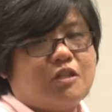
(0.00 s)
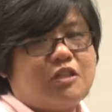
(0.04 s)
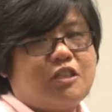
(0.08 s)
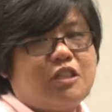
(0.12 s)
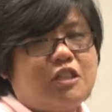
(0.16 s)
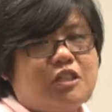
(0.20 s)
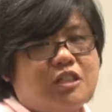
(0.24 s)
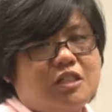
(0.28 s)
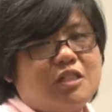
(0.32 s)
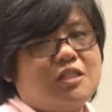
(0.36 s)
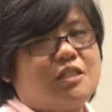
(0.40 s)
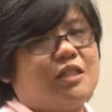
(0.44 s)
a
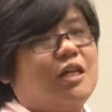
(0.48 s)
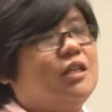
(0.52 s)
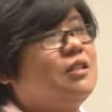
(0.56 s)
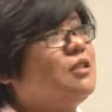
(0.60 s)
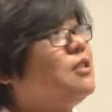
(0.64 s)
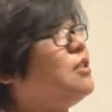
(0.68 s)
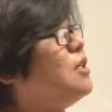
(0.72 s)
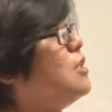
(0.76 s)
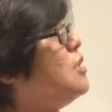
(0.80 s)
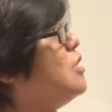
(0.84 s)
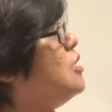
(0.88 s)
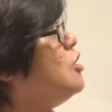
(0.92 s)

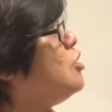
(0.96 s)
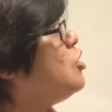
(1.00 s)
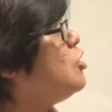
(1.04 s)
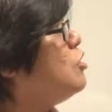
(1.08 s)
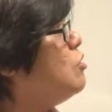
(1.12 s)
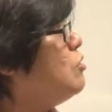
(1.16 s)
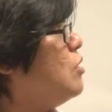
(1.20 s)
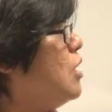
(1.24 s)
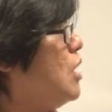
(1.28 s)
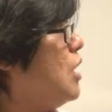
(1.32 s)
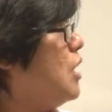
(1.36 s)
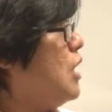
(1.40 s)
teacher-centered
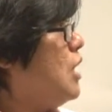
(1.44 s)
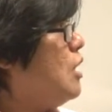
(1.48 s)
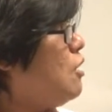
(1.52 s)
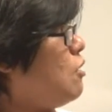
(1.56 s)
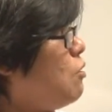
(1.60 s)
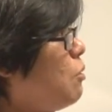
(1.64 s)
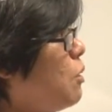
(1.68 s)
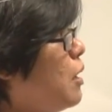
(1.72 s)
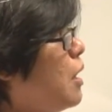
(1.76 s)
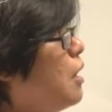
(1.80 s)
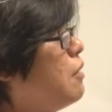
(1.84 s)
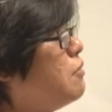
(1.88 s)
into an
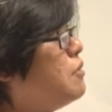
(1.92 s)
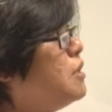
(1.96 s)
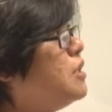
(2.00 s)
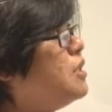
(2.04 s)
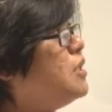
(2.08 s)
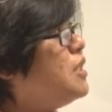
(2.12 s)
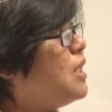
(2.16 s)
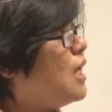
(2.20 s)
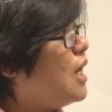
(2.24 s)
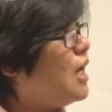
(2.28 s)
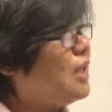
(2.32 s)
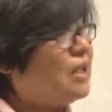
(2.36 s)

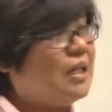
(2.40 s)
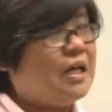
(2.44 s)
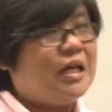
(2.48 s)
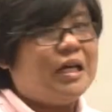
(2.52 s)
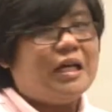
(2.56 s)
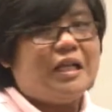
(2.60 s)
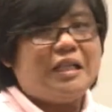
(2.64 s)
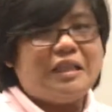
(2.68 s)
inquiry-led,